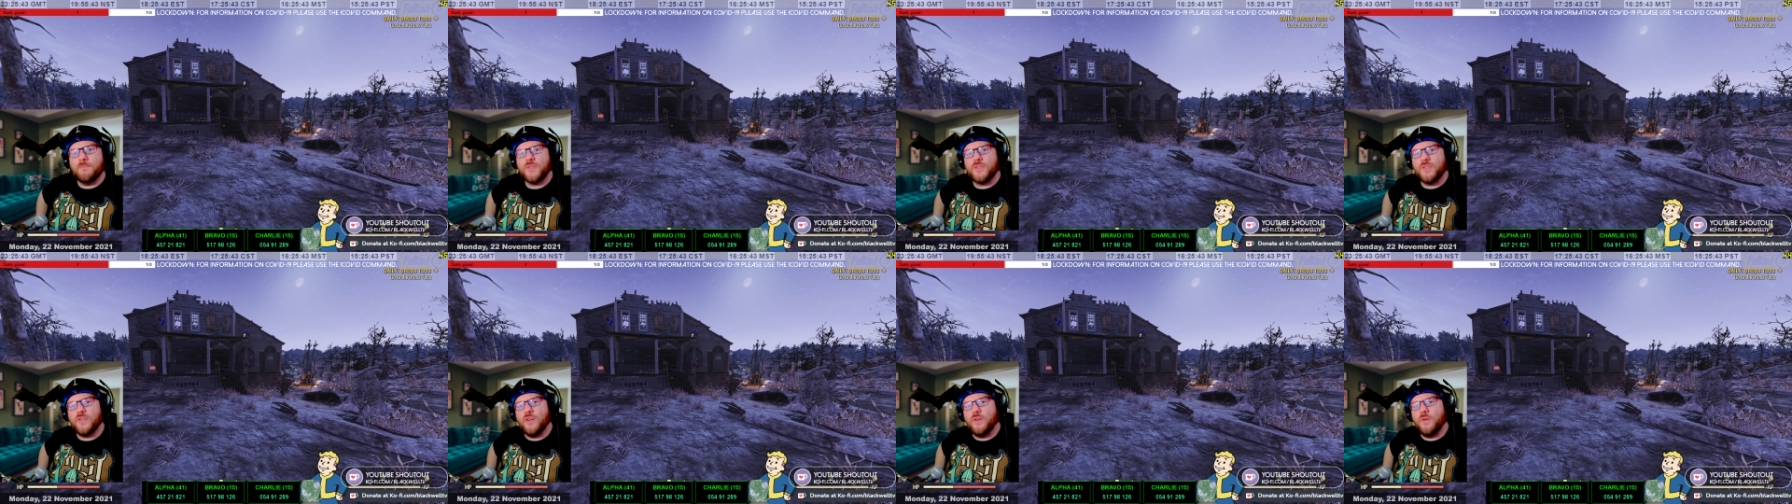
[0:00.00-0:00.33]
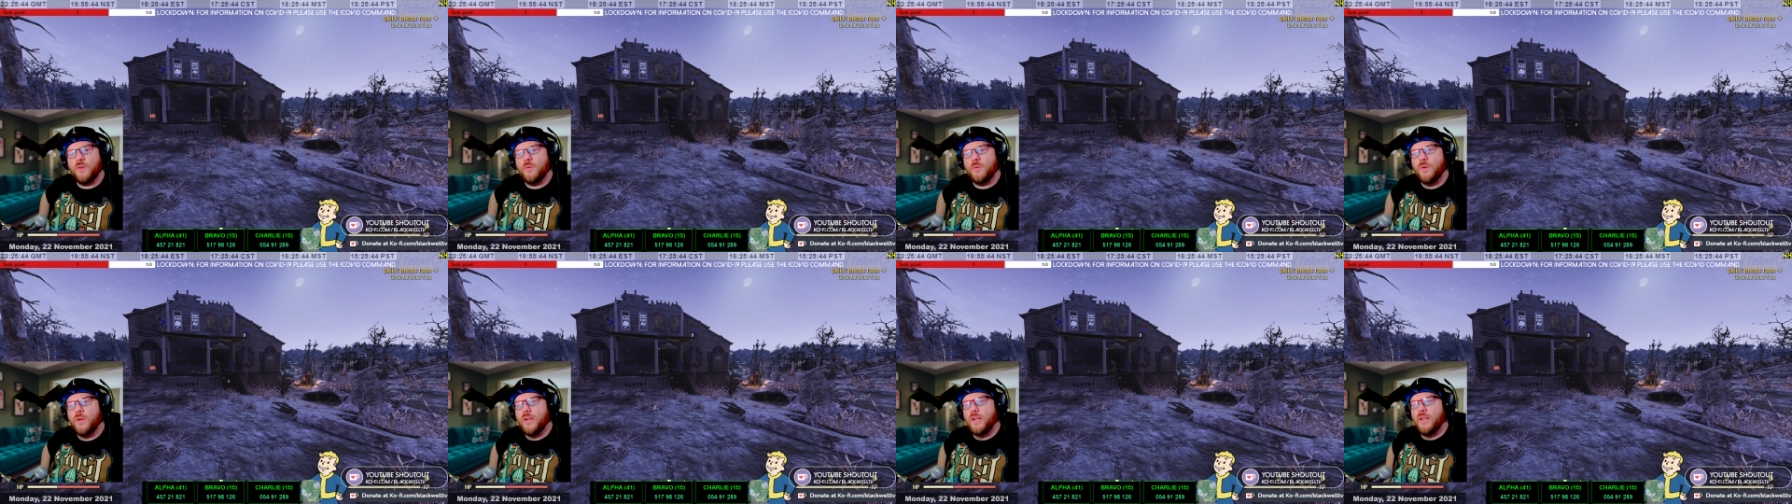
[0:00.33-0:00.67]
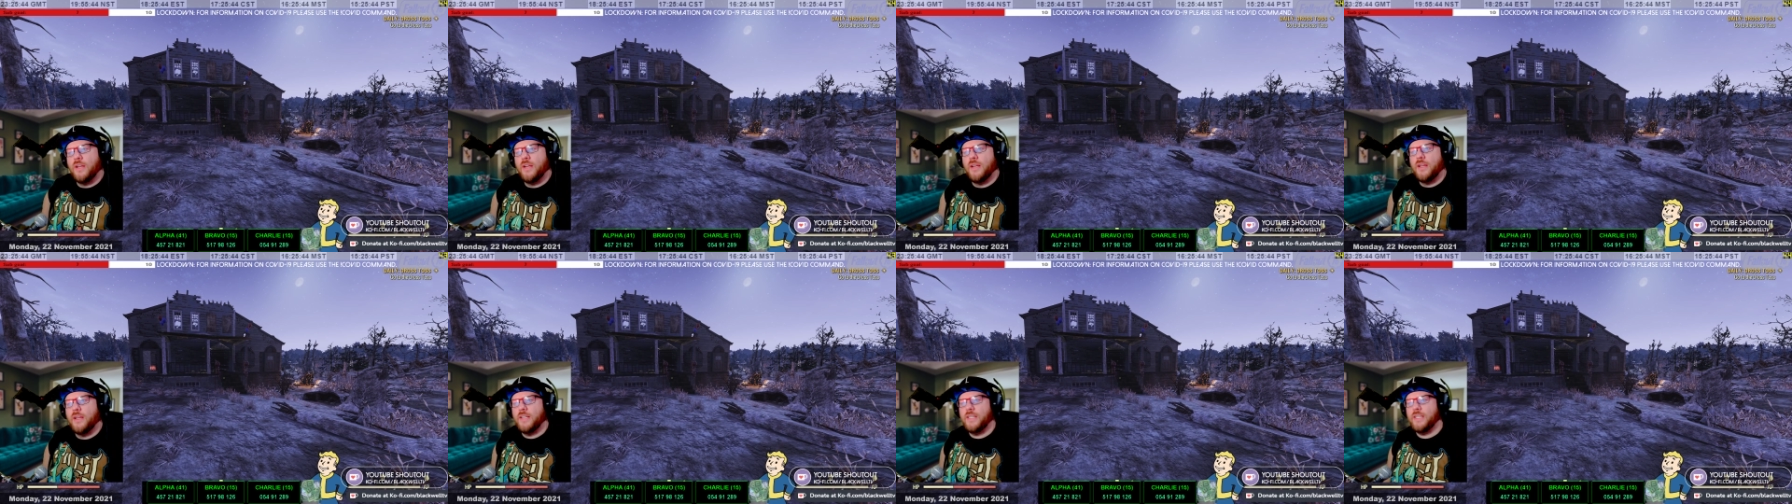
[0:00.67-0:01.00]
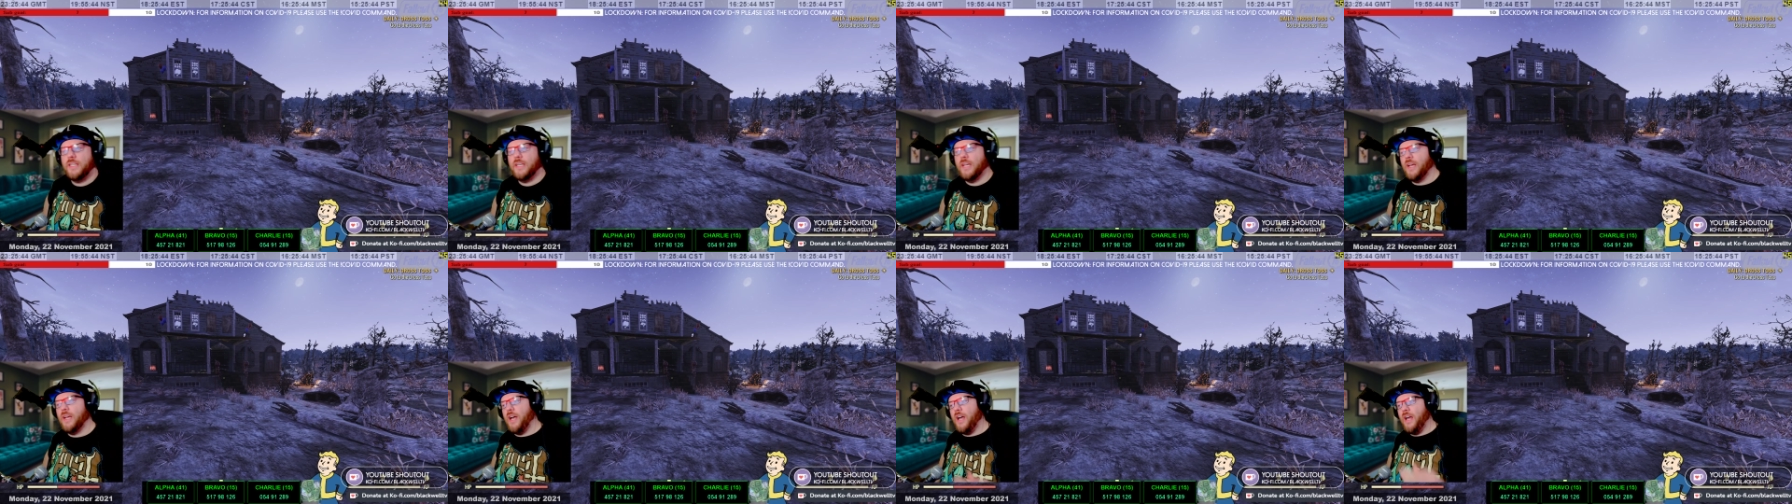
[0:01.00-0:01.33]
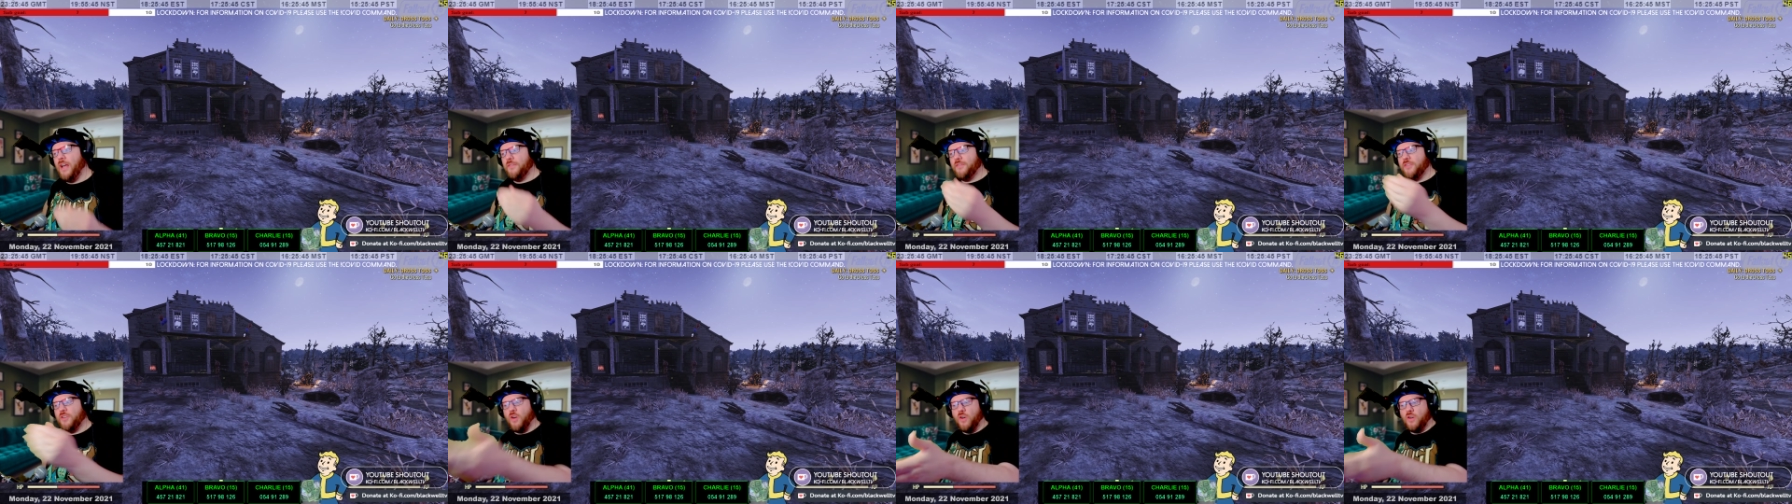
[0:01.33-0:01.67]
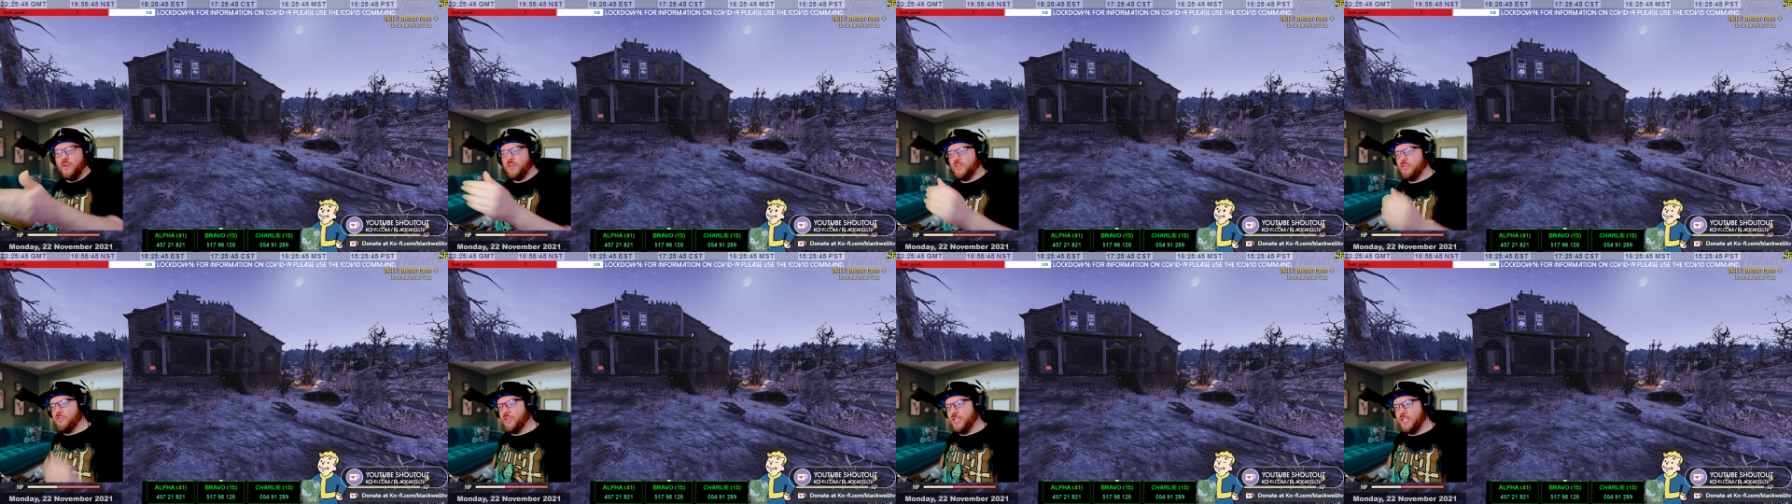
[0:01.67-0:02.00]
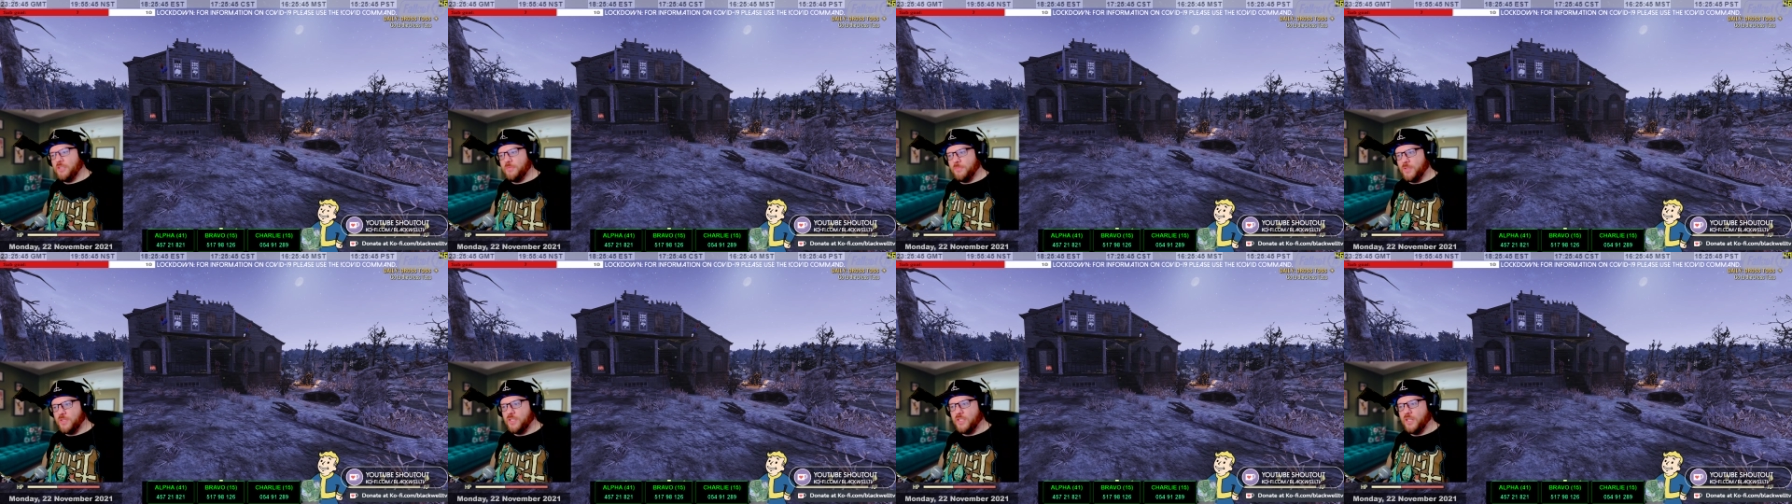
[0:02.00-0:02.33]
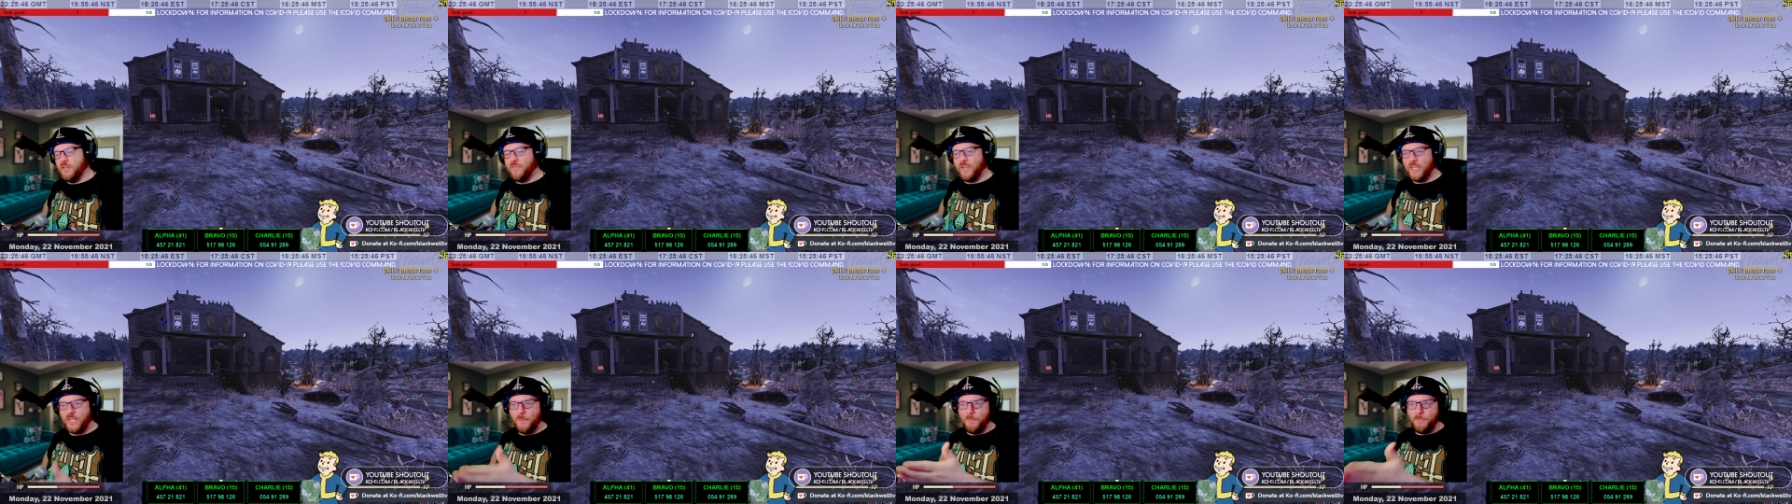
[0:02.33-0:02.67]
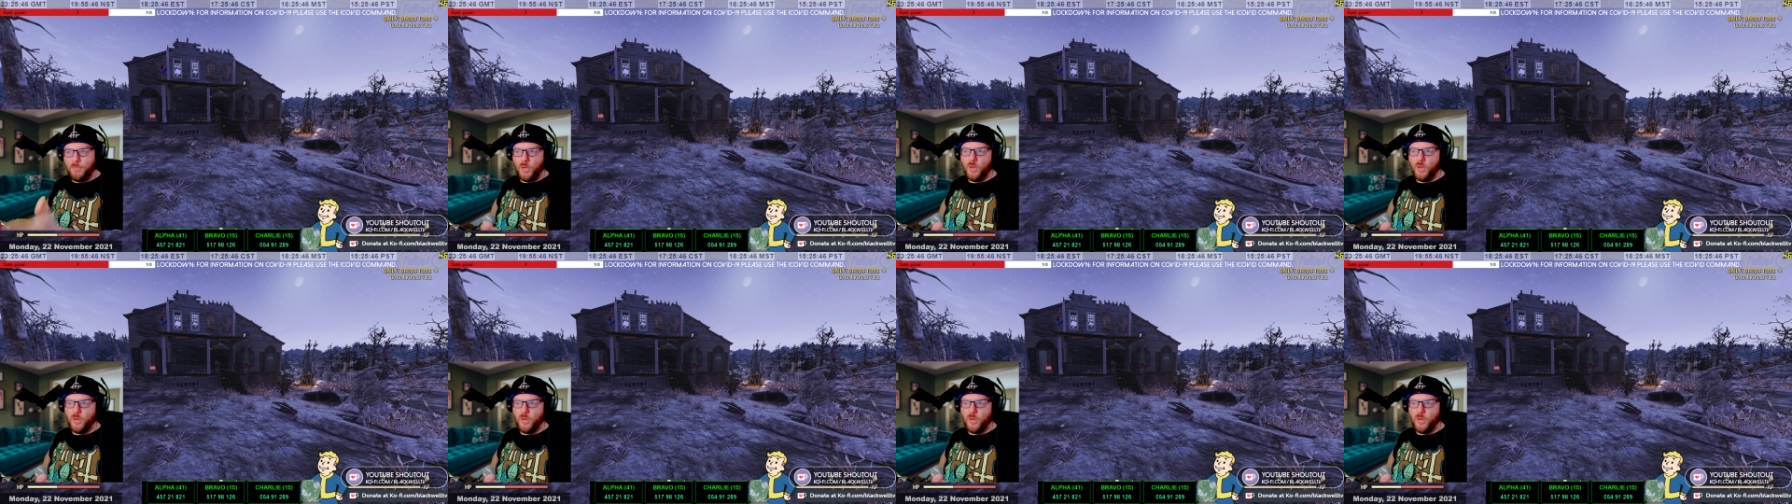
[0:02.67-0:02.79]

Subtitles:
so I've got Christmas stuff I can put